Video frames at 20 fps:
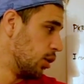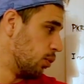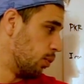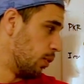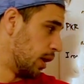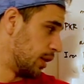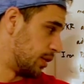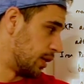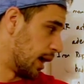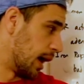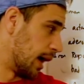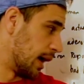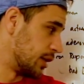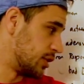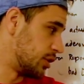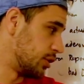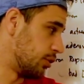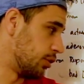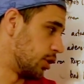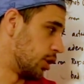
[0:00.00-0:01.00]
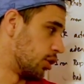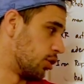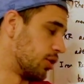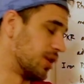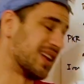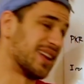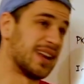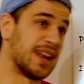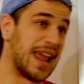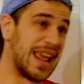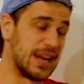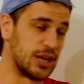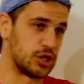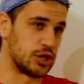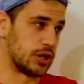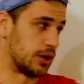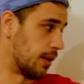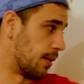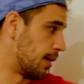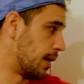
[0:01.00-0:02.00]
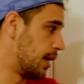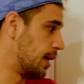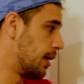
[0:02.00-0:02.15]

with pseudouridination